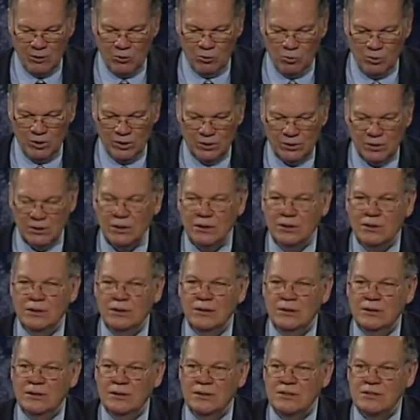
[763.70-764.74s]

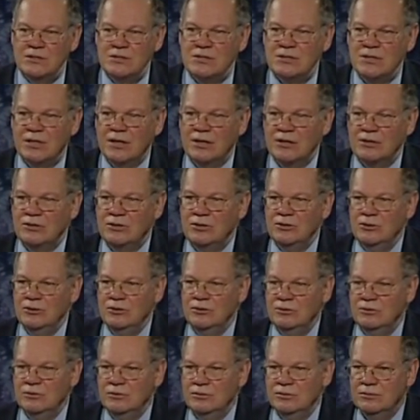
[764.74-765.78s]
will start
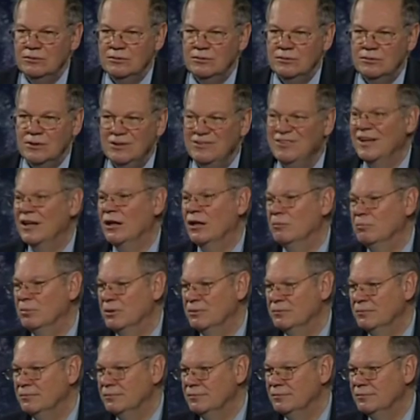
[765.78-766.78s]
to develop.